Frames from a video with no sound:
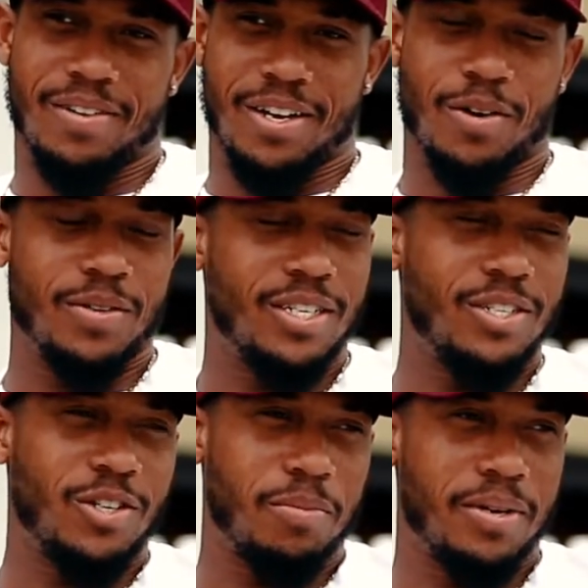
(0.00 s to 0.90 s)
I always
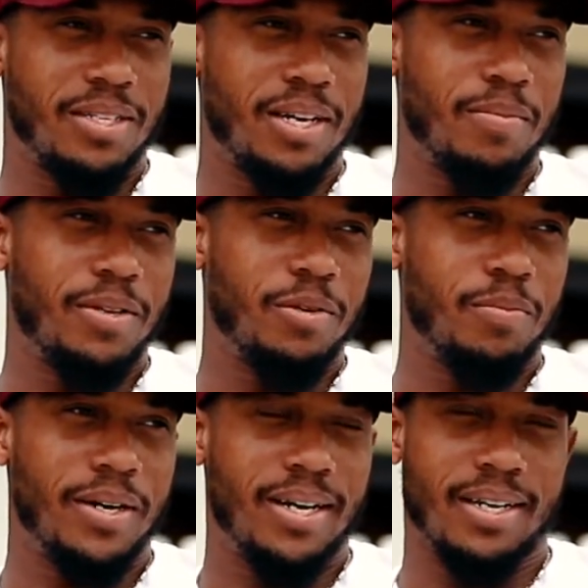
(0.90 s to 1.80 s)
enjoy my time in
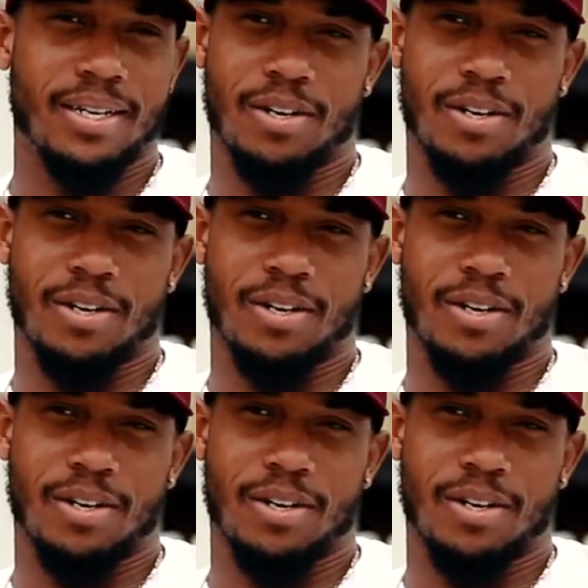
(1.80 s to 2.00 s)
Dubai.